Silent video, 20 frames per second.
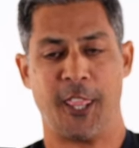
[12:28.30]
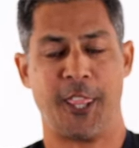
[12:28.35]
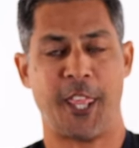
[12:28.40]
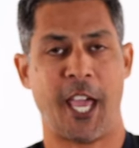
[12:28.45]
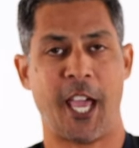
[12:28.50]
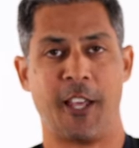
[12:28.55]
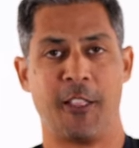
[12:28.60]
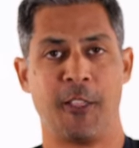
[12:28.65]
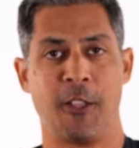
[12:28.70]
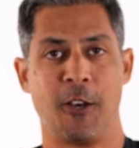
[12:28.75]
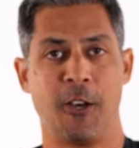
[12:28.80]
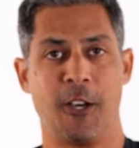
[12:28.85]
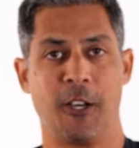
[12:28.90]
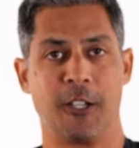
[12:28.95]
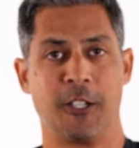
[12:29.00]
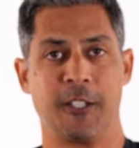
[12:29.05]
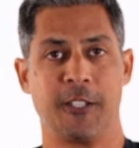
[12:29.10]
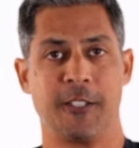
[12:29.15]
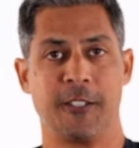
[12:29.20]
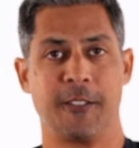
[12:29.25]
that
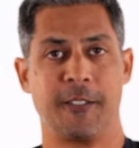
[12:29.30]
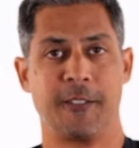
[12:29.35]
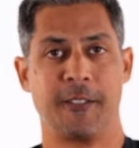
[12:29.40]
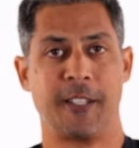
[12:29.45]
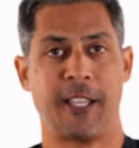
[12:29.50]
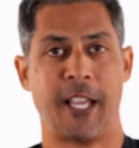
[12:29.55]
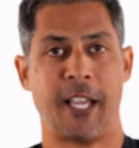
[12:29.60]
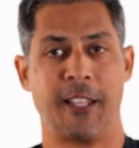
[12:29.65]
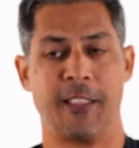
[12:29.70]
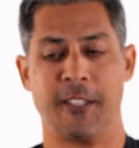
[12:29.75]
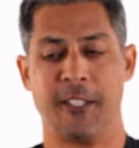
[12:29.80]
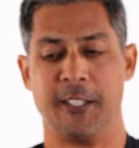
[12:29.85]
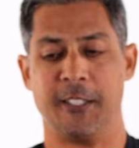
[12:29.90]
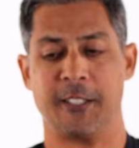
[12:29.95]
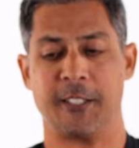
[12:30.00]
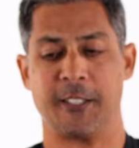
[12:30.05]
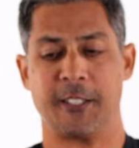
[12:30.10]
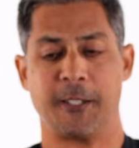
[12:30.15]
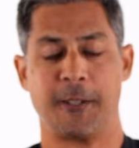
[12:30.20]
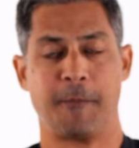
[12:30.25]
long, at
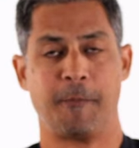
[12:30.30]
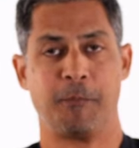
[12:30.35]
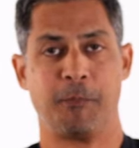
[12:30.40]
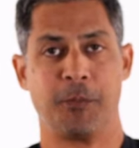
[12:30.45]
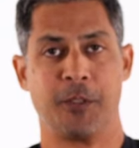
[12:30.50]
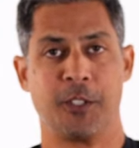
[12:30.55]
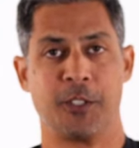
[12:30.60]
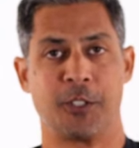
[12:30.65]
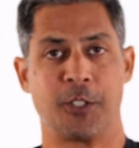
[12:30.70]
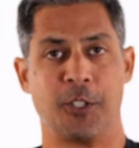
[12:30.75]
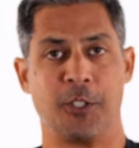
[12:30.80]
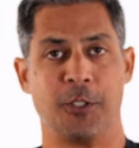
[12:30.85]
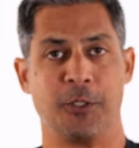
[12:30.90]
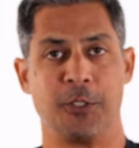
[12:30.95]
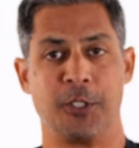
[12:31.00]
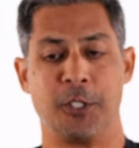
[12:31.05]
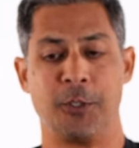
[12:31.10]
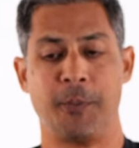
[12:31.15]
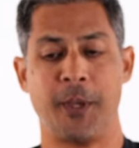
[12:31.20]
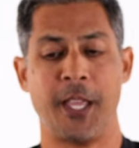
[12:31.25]
least. So
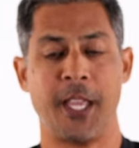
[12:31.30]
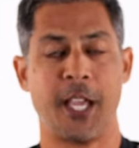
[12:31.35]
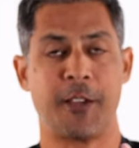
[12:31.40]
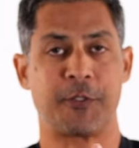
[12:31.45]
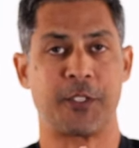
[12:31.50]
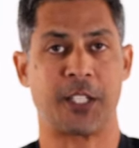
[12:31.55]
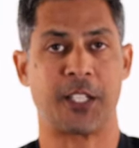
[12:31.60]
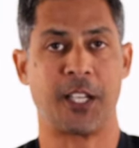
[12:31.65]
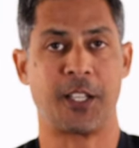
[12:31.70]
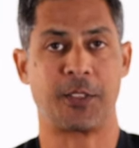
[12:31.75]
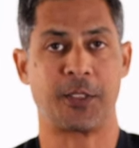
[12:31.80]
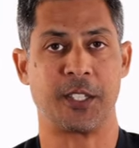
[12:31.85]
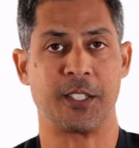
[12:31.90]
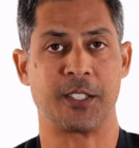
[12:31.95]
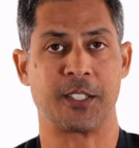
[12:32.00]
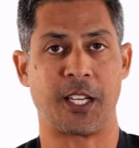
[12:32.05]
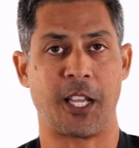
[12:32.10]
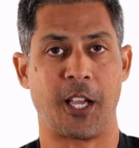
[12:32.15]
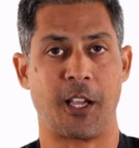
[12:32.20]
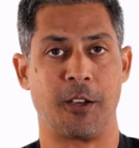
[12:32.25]
you may have to cut
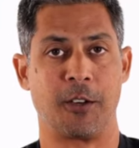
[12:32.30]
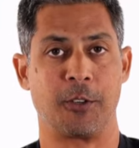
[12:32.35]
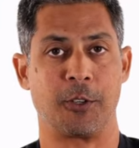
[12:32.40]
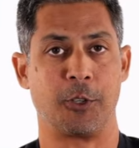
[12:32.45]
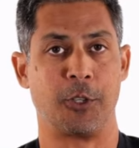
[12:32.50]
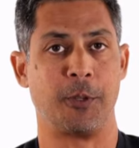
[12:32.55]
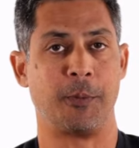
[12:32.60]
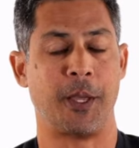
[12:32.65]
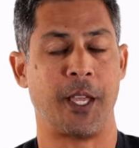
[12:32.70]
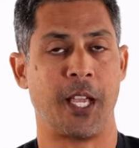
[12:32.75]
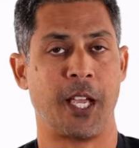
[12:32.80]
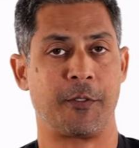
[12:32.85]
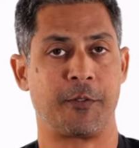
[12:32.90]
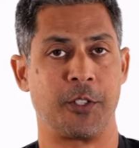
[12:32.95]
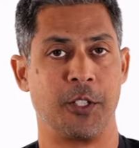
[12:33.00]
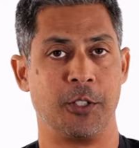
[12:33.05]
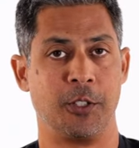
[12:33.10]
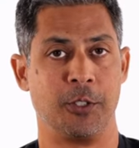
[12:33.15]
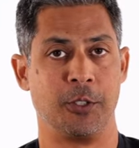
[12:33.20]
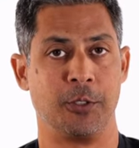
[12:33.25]
this down, or you may have
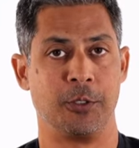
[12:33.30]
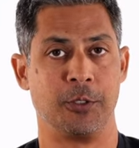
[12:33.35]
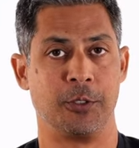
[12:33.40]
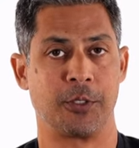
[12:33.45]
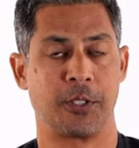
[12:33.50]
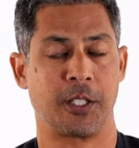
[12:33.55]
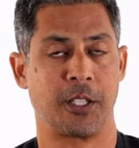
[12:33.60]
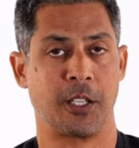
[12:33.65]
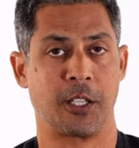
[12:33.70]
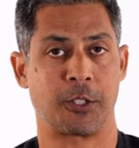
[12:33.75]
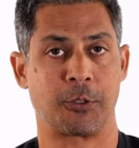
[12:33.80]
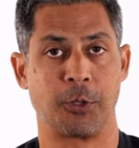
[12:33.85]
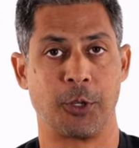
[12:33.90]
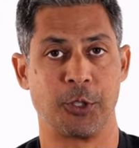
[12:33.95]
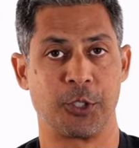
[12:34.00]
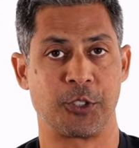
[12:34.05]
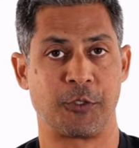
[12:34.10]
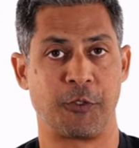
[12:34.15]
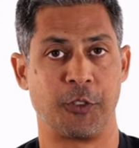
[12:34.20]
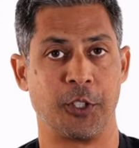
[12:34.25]
to use a
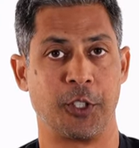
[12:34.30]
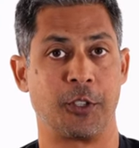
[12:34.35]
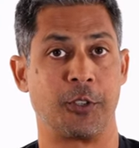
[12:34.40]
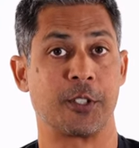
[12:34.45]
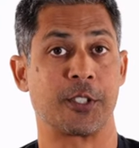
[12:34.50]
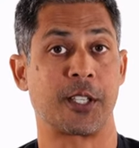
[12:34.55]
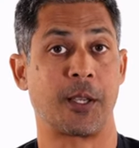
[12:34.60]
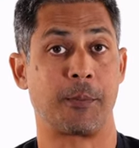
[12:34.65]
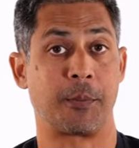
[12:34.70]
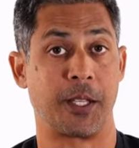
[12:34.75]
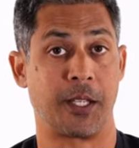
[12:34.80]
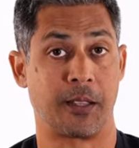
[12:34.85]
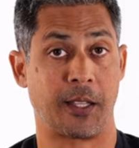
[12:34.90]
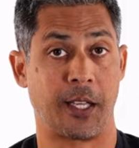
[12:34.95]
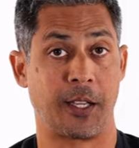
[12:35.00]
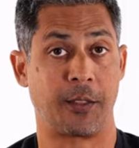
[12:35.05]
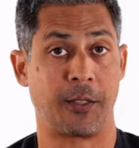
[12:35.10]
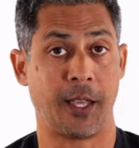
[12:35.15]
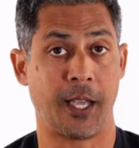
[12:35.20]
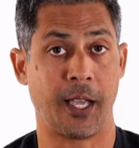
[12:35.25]
crow's foot or something
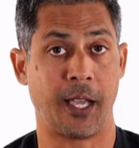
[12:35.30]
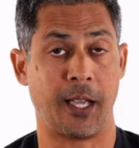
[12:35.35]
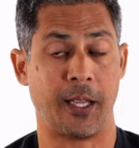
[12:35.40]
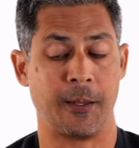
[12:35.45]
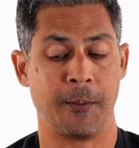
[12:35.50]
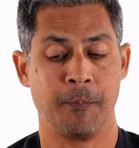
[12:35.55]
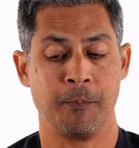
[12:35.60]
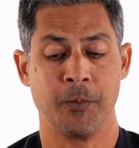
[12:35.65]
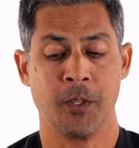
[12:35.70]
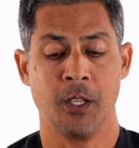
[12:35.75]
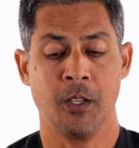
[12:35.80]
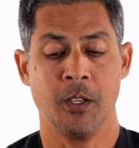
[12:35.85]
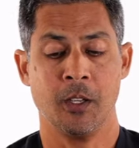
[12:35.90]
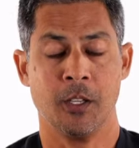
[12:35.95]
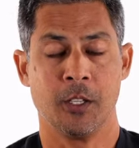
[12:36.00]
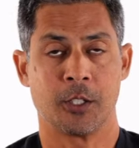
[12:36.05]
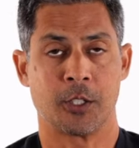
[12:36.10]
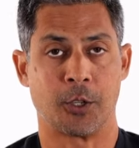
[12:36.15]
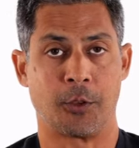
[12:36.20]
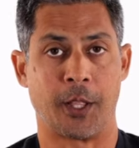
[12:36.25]
like that
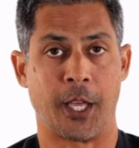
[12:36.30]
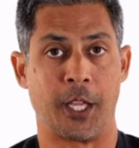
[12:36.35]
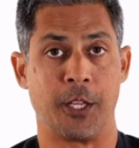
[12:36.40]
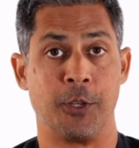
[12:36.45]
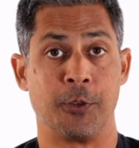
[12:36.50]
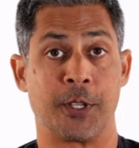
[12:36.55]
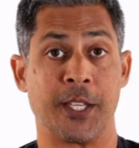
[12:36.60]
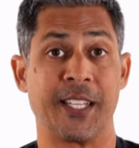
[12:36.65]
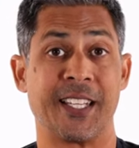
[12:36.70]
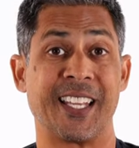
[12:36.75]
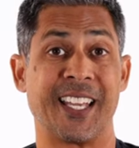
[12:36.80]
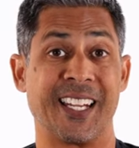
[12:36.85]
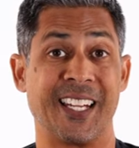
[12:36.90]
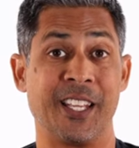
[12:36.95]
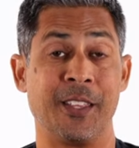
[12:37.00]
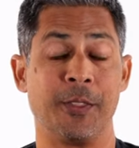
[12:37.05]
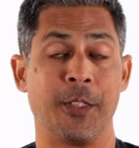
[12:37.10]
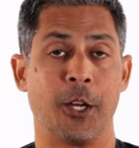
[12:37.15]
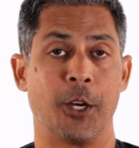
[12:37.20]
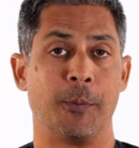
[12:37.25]
so that you can get
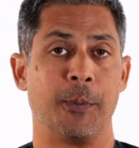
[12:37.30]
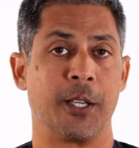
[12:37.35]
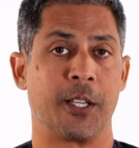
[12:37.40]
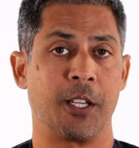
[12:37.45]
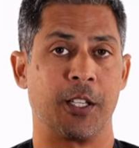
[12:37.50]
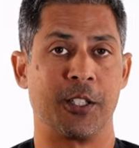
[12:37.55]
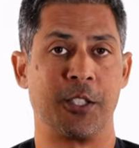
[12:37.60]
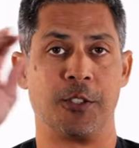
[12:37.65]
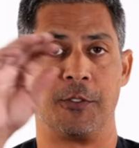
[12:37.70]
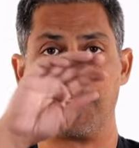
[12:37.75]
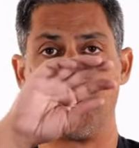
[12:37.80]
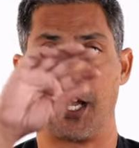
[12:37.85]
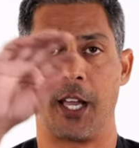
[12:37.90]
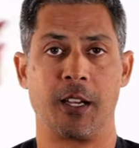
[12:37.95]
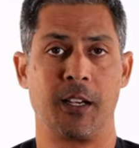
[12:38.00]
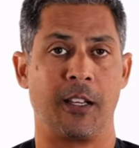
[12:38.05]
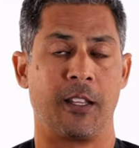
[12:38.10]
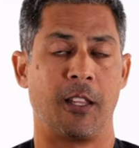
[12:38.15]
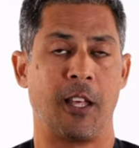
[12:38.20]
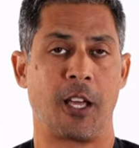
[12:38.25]
in there because you've
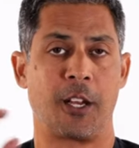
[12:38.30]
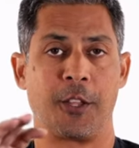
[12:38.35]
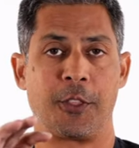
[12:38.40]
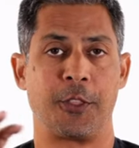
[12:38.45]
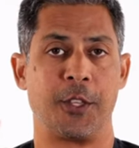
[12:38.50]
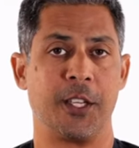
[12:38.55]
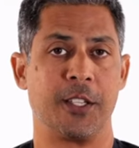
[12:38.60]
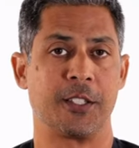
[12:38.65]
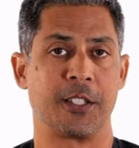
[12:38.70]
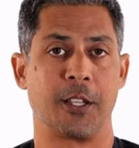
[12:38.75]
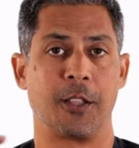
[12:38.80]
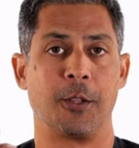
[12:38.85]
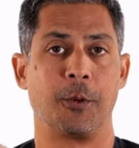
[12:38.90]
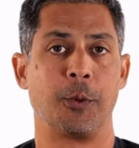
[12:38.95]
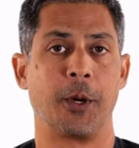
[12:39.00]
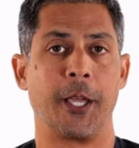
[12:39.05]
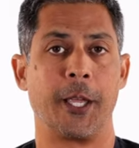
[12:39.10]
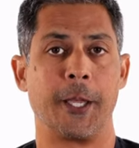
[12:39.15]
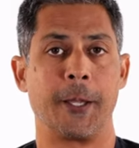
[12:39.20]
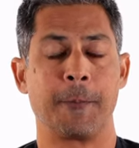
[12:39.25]
got a lot of things in the
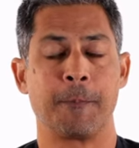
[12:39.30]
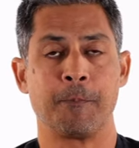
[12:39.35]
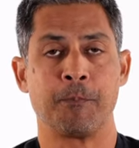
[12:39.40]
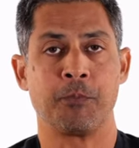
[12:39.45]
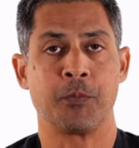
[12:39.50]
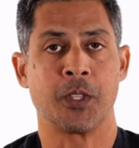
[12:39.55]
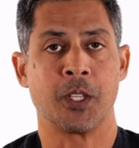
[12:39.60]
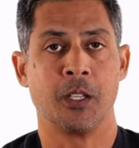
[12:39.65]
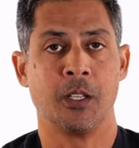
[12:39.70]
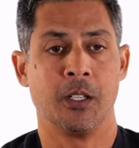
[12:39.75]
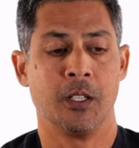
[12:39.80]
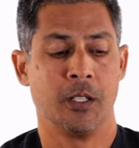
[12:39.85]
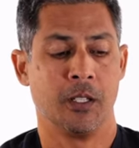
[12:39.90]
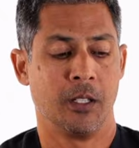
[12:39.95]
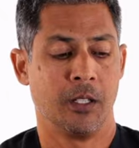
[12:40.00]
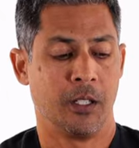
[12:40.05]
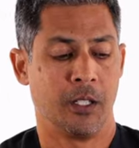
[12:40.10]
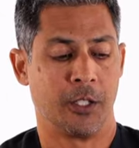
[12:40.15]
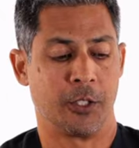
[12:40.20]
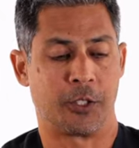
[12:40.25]
way
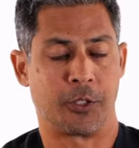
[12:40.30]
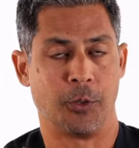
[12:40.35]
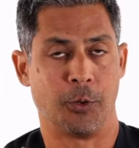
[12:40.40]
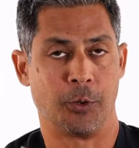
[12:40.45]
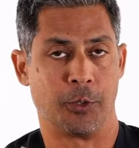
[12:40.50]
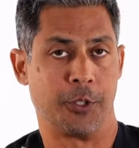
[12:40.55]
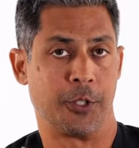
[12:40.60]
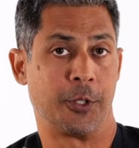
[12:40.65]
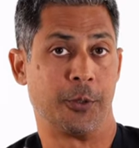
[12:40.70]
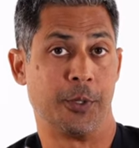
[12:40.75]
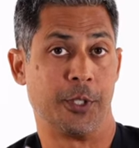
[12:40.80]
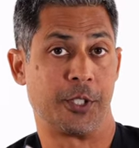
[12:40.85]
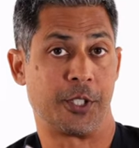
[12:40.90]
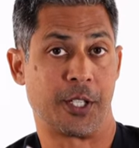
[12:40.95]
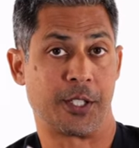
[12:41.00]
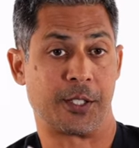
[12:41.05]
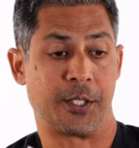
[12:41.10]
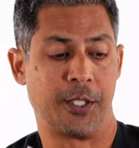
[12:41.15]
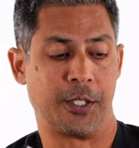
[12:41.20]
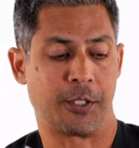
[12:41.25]
in order to
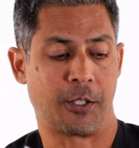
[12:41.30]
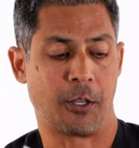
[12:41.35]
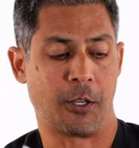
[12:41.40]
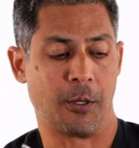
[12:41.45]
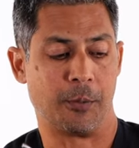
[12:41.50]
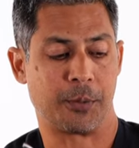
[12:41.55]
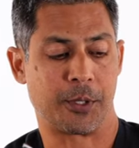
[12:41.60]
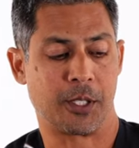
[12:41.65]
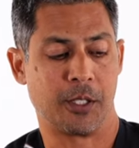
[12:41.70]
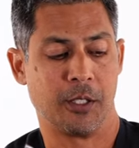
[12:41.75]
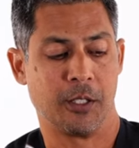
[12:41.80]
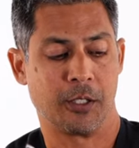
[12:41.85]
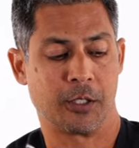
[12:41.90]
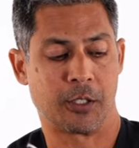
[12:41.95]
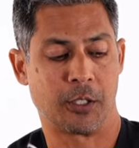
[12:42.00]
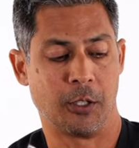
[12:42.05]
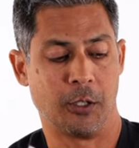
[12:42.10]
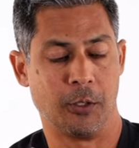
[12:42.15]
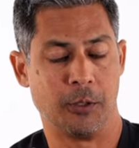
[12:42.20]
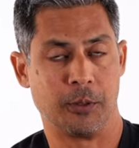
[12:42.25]
adjust these arms.
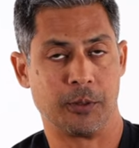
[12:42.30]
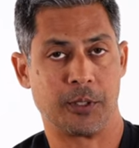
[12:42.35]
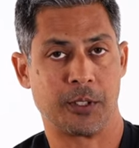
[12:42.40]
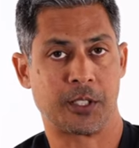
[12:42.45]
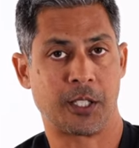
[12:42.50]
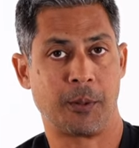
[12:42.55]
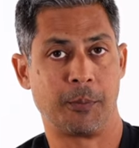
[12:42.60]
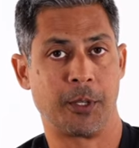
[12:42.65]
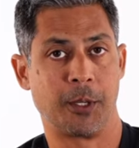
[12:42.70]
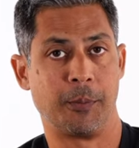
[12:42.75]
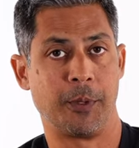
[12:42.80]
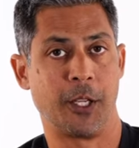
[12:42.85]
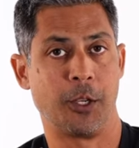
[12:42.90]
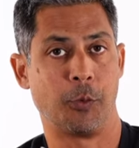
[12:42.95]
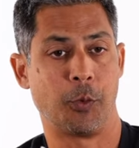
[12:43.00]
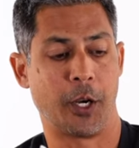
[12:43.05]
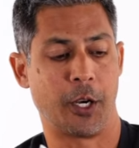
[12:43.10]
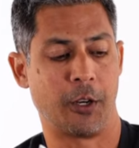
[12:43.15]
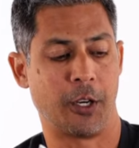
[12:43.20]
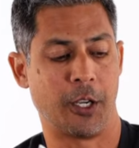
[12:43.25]
So something to be
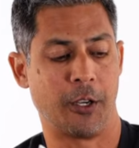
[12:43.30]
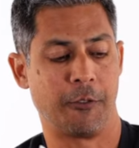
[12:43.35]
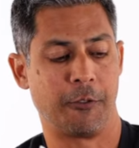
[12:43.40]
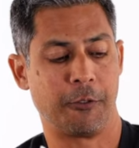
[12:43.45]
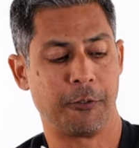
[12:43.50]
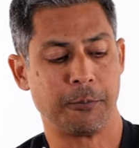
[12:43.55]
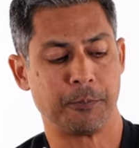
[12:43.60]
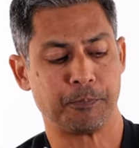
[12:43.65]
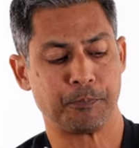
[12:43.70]
aware of.